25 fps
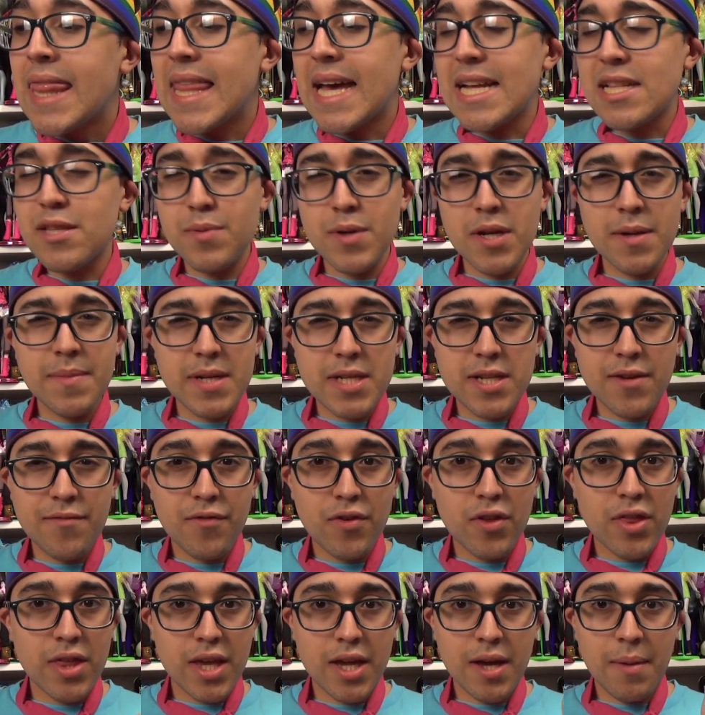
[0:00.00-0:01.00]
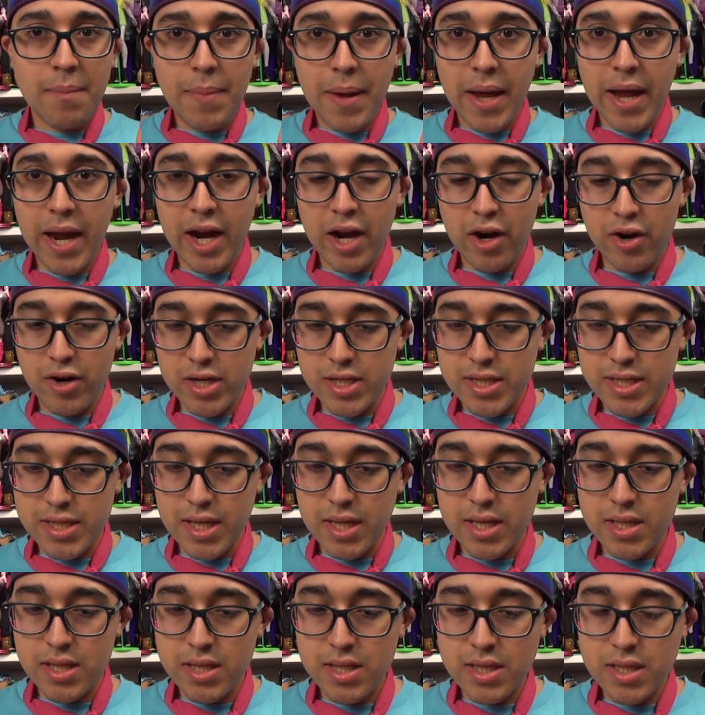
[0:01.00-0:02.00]
That's pretty much it for the
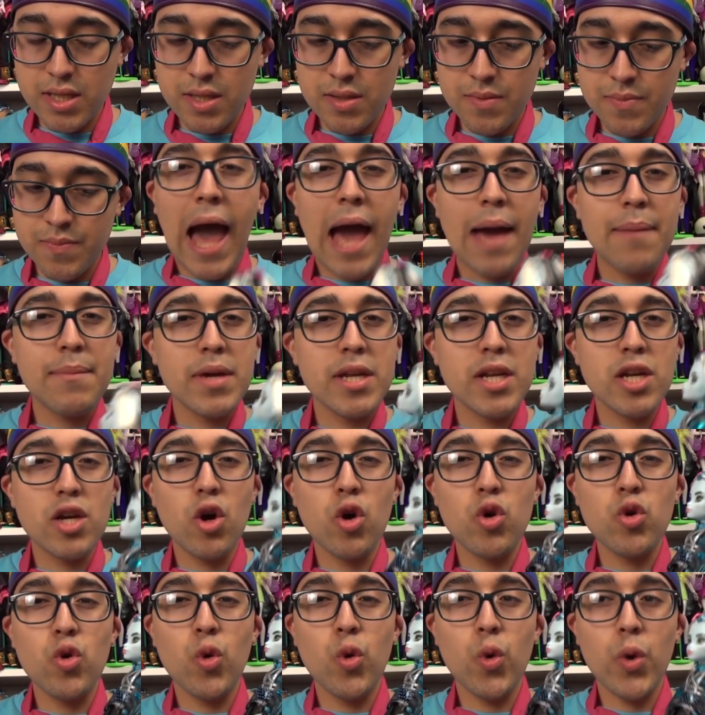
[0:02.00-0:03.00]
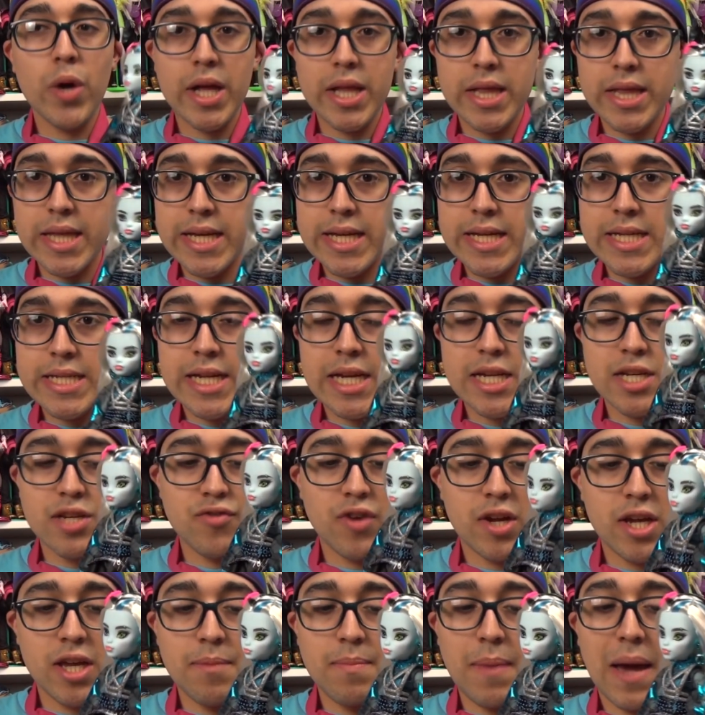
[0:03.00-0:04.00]
comparisons. I'm gonna go quickly change
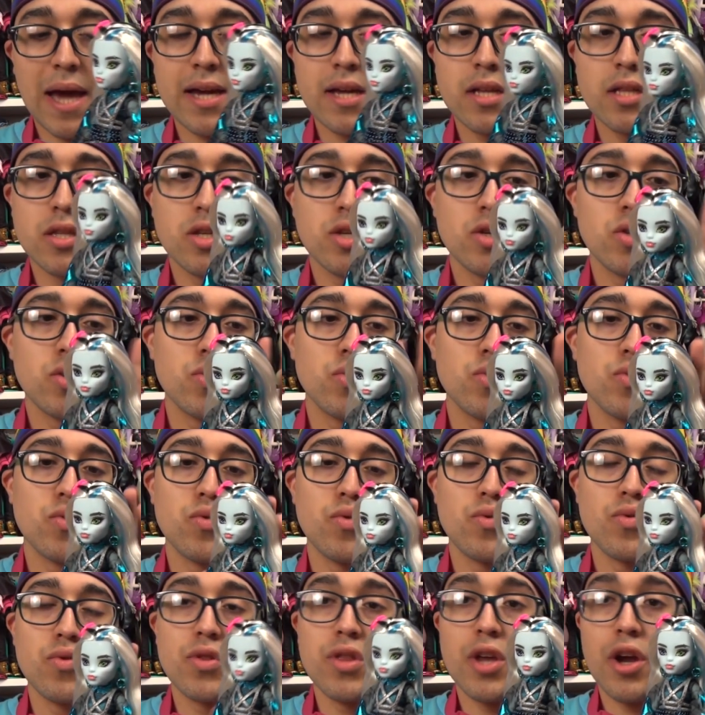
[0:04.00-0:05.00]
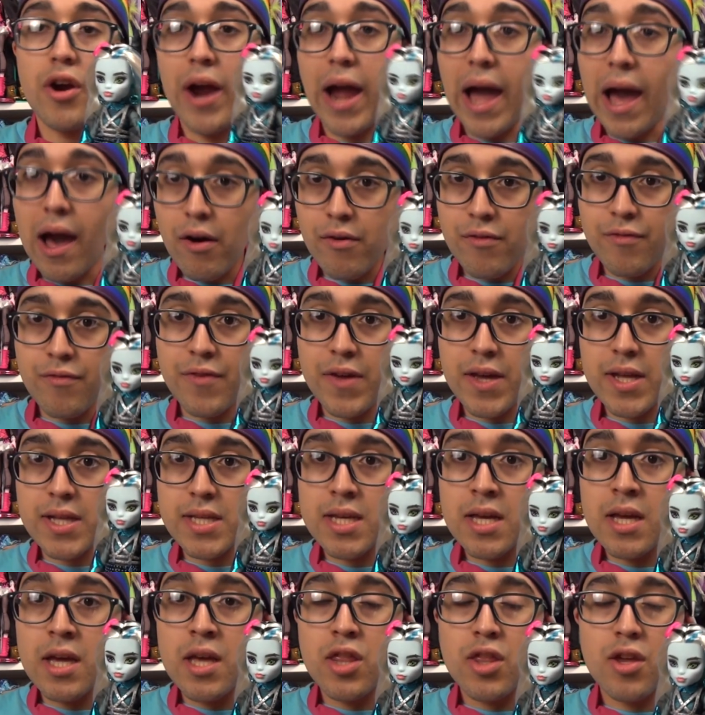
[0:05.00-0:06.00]
Frankie back into their
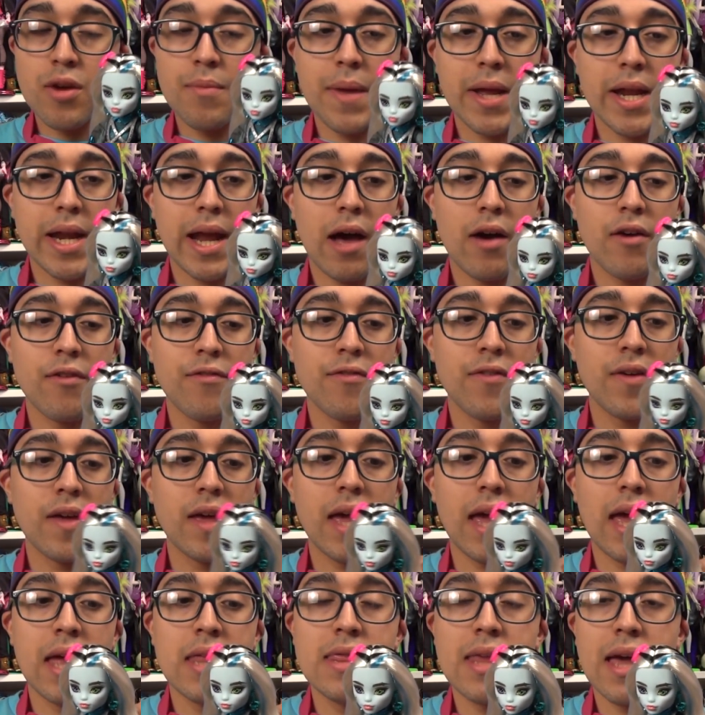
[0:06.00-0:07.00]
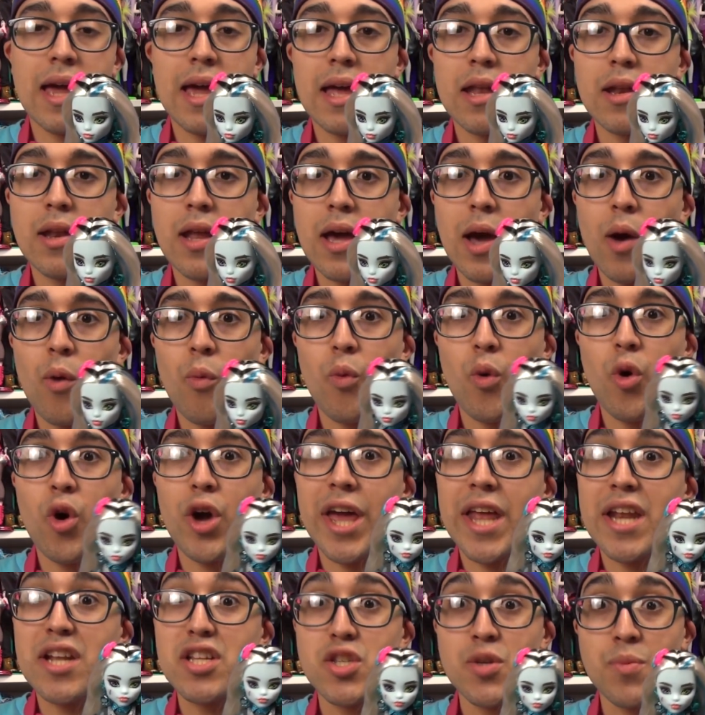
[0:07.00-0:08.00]
outfit, their main outfit, and then we'll
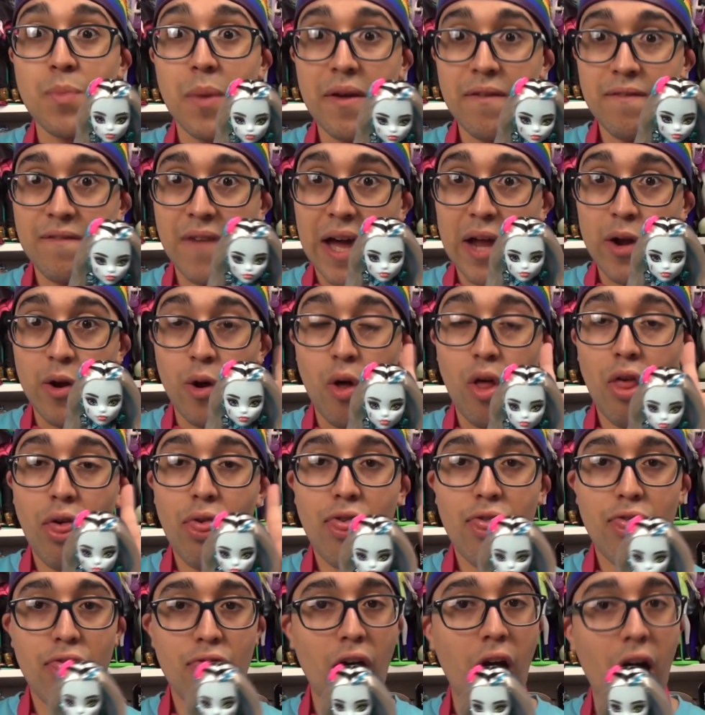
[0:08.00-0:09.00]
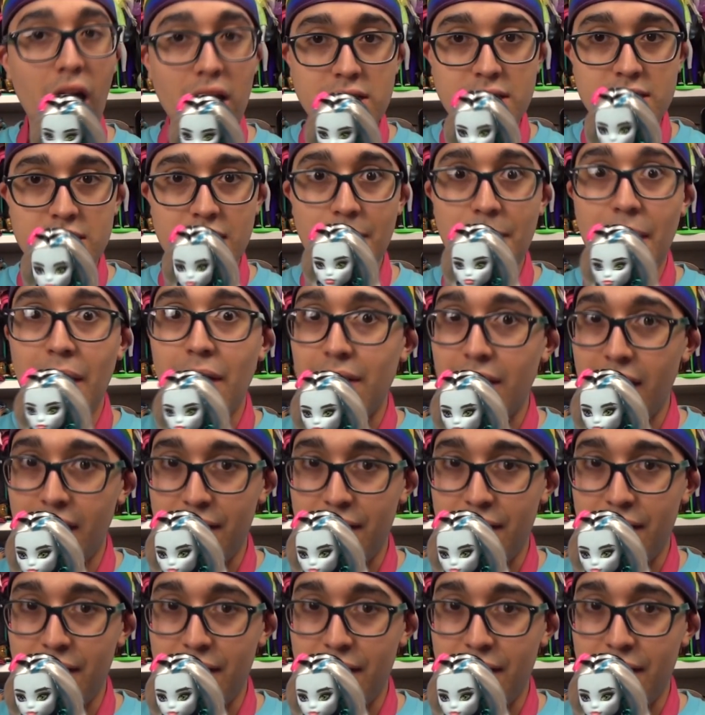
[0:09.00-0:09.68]
get into my final thoughts about